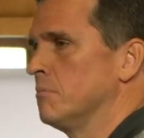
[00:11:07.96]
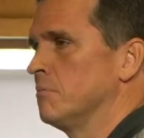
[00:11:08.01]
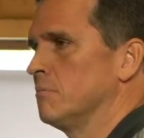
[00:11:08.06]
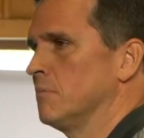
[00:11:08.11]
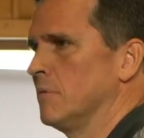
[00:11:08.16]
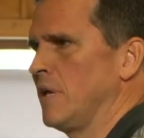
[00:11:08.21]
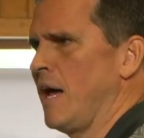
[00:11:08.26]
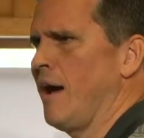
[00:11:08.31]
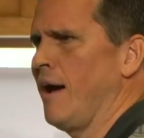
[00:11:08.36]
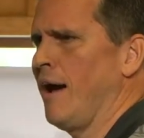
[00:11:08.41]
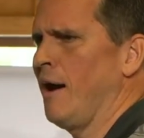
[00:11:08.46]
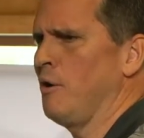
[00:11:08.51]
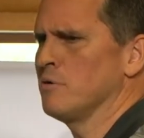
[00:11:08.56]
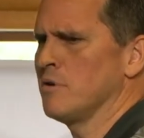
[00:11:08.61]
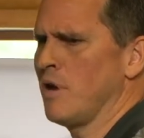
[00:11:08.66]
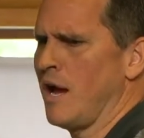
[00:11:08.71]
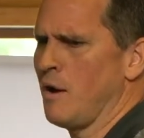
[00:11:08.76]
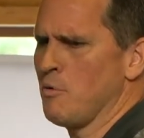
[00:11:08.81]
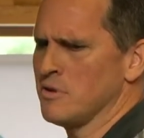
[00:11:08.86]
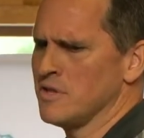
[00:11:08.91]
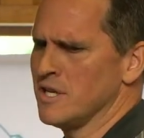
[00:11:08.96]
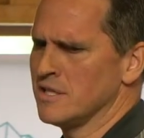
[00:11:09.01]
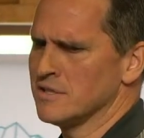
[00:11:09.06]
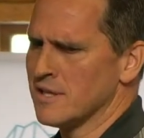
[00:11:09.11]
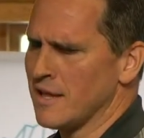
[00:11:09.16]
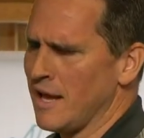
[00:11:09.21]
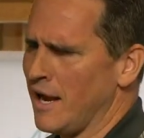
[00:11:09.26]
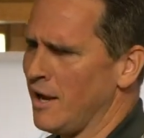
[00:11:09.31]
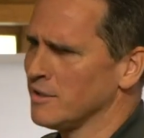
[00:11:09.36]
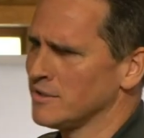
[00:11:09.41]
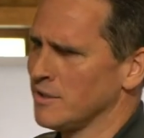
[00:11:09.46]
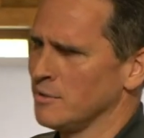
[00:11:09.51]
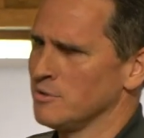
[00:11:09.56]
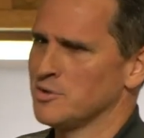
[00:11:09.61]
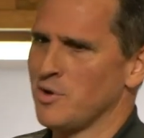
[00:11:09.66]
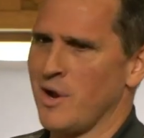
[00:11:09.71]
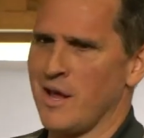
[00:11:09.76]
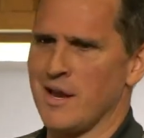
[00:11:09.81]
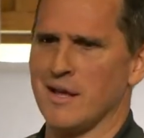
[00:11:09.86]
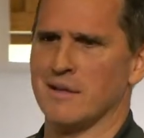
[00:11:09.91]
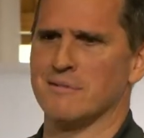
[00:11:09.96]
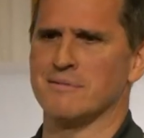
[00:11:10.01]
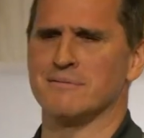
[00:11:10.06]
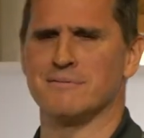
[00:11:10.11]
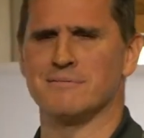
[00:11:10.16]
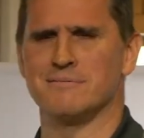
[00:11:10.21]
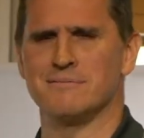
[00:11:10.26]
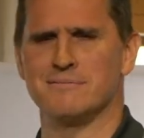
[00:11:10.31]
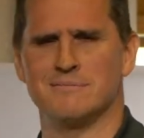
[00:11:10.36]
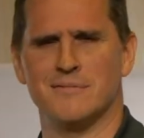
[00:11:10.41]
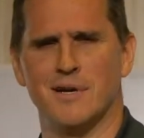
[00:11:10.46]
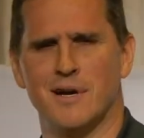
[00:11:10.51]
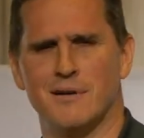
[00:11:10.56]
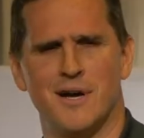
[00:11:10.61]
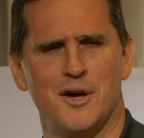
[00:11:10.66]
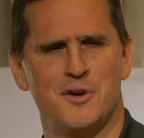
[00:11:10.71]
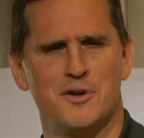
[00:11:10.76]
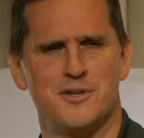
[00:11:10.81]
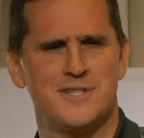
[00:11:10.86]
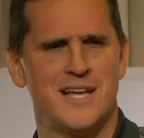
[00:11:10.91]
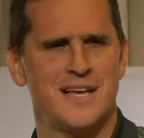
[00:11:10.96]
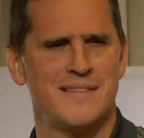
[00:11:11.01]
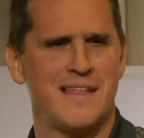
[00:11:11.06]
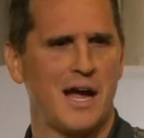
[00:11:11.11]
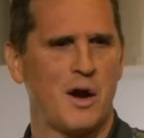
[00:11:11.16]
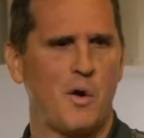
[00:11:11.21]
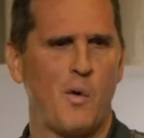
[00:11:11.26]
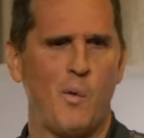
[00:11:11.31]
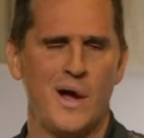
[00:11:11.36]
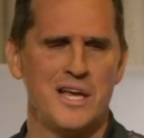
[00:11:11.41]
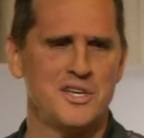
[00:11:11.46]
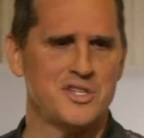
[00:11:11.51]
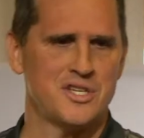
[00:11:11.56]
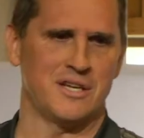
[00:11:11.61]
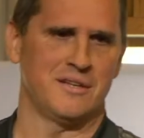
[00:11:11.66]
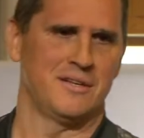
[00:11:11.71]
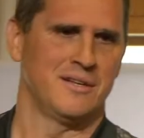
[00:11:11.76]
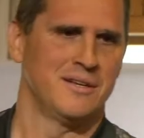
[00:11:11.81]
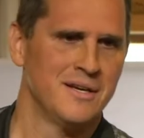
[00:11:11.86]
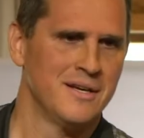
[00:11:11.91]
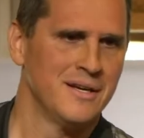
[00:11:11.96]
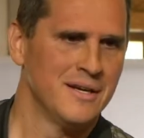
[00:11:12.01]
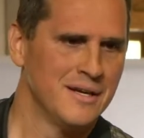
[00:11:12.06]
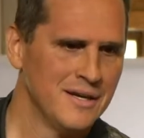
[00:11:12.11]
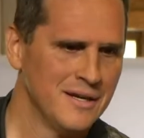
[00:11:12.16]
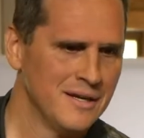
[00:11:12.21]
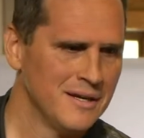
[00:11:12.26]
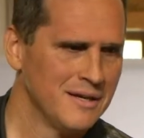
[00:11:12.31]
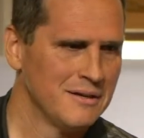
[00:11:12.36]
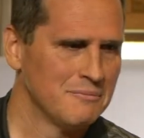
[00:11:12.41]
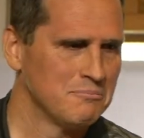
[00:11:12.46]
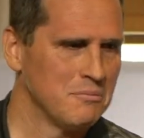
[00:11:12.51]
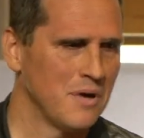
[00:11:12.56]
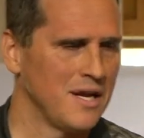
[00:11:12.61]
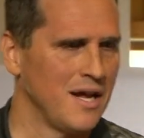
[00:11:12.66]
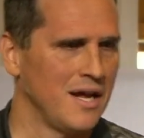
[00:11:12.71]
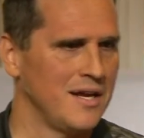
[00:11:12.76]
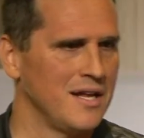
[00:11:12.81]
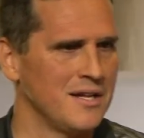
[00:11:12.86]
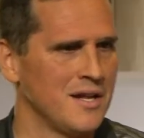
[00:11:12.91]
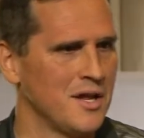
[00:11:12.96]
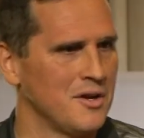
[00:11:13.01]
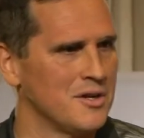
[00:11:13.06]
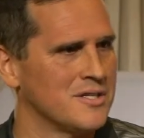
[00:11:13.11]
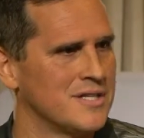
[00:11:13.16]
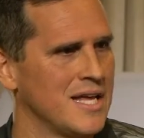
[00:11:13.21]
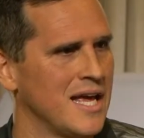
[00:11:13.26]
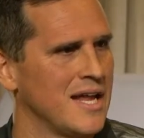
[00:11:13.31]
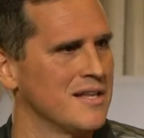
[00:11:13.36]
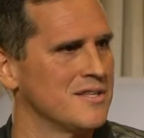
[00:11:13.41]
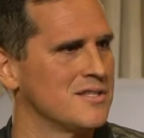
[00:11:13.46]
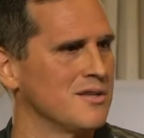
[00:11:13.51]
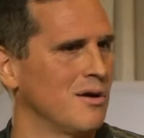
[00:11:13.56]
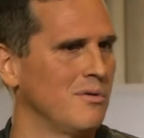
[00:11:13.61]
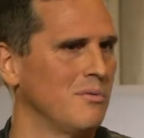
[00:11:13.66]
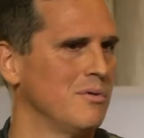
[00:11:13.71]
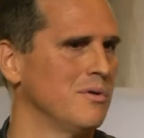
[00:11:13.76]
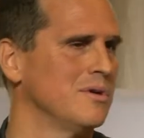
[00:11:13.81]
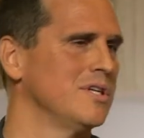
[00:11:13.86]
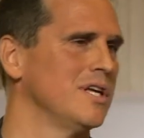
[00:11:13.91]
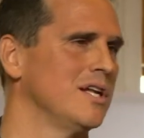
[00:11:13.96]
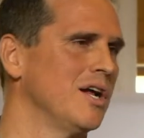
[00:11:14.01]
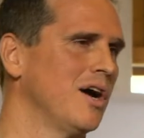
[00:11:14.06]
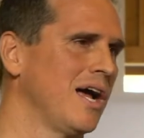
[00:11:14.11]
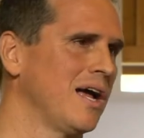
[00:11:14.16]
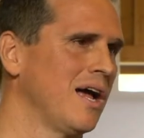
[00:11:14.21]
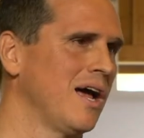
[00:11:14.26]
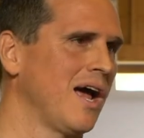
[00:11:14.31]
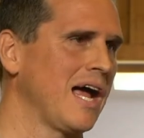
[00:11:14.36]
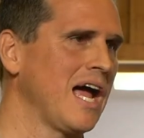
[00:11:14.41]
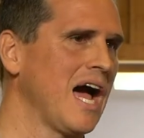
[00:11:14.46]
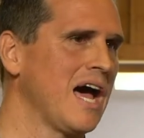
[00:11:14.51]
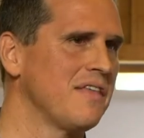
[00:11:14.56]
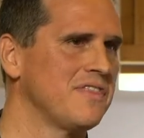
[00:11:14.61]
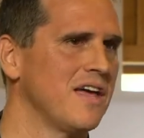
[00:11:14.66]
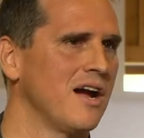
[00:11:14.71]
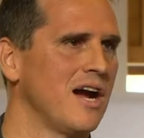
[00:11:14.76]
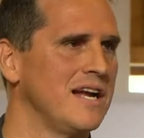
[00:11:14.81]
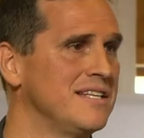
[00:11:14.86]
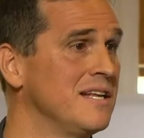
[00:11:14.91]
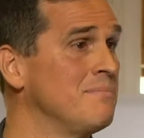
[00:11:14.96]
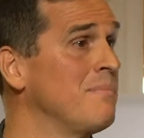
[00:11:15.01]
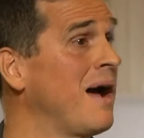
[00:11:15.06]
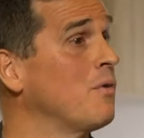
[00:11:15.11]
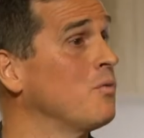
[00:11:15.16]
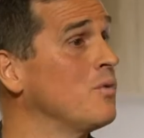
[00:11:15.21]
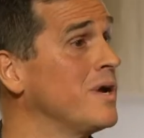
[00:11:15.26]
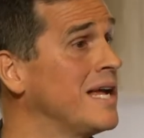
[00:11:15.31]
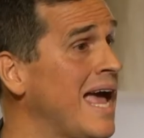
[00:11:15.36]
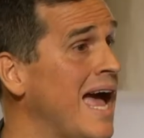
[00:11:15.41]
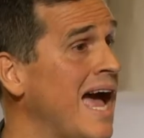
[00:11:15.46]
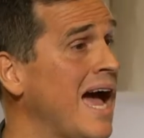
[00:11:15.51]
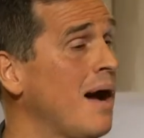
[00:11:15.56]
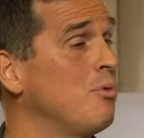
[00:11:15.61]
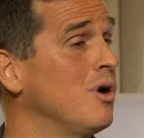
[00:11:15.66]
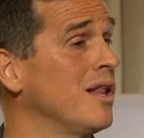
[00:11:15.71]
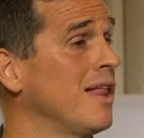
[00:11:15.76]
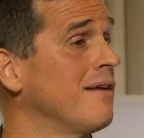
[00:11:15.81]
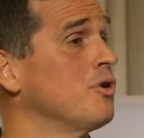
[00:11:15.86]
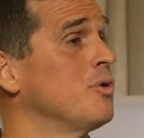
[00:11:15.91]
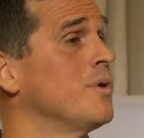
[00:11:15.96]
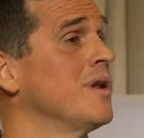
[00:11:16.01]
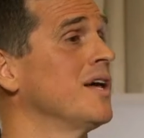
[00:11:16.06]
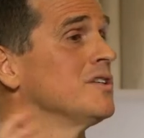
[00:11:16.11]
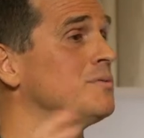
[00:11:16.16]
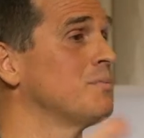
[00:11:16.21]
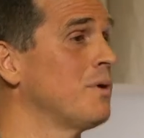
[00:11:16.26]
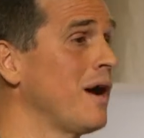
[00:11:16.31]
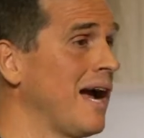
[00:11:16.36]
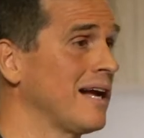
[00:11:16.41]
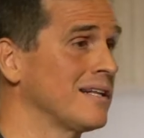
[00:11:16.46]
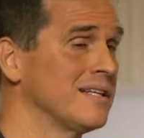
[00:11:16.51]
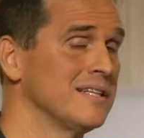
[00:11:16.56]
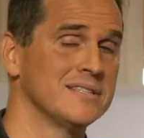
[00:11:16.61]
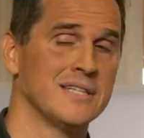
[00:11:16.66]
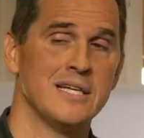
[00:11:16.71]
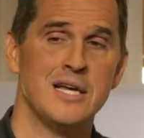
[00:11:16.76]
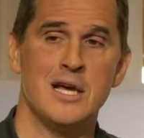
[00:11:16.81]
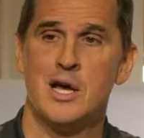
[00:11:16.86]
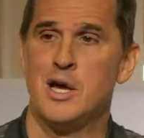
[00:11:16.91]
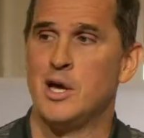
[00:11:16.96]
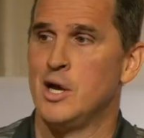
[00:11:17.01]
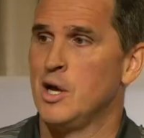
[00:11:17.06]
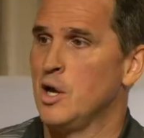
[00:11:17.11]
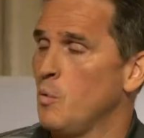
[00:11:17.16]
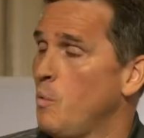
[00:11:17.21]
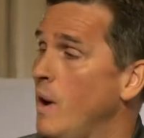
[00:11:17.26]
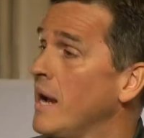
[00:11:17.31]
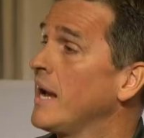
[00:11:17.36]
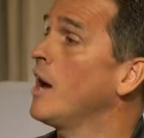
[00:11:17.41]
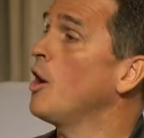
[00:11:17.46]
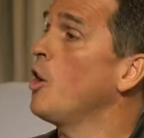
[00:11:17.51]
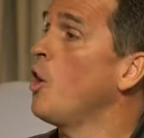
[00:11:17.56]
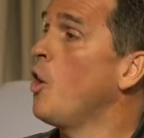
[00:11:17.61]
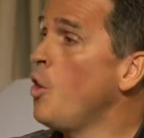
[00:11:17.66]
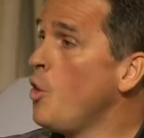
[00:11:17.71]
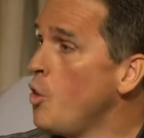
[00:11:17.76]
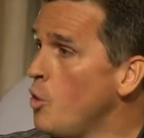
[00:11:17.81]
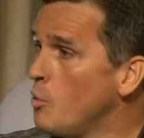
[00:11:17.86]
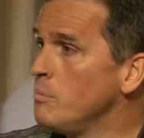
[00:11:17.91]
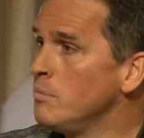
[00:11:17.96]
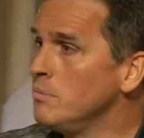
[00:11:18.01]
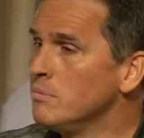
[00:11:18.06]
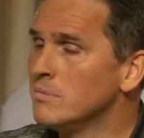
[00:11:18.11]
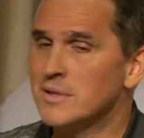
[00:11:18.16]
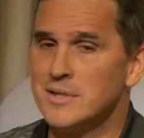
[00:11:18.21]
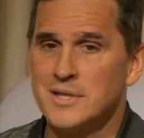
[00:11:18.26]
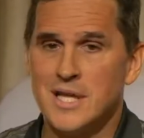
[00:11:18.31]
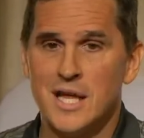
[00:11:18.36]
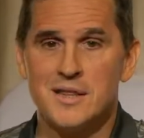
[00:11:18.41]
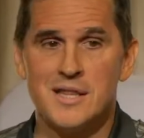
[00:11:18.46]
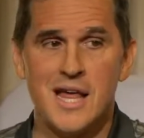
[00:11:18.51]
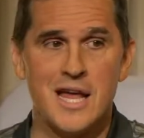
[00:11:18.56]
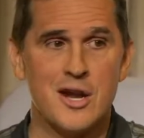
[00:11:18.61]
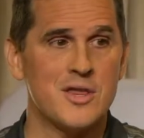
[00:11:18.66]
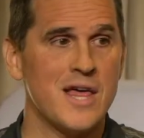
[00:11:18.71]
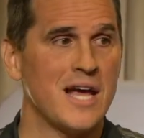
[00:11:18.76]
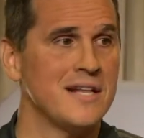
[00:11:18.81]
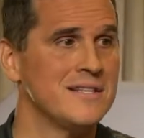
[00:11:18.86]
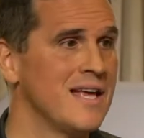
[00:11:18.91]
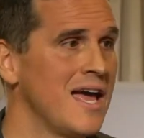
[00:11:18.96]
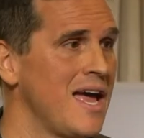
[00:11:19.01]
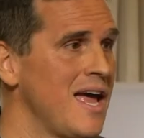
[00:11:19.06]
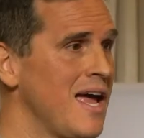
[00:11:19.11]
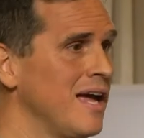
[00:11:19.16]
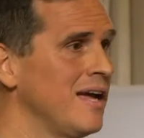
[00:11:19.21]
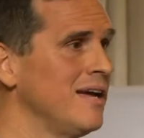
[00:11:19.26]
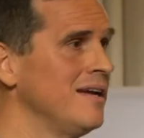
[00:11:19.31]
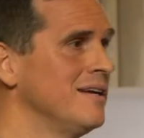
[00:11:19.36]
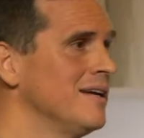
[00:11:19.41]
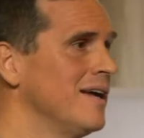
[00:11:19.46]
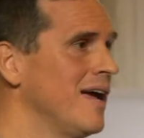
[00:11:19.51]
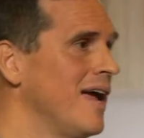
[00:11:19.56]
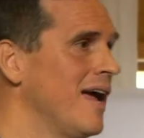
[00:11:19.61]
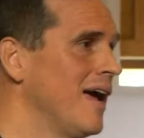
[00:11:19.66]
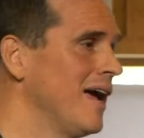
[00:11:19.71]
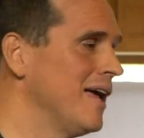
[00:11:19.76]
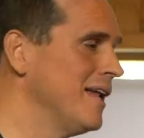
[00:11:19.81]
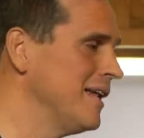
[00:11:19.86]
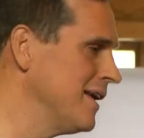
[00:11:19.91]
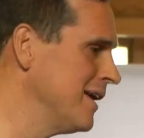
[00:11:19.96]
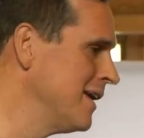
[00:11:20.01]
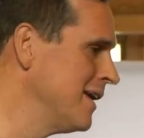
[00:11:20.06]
How were things at the house?" I was trying to understand that question. I didn't understand it. So, I got there, I did my rehab while everyone else practiced. Well, I got home later that day, and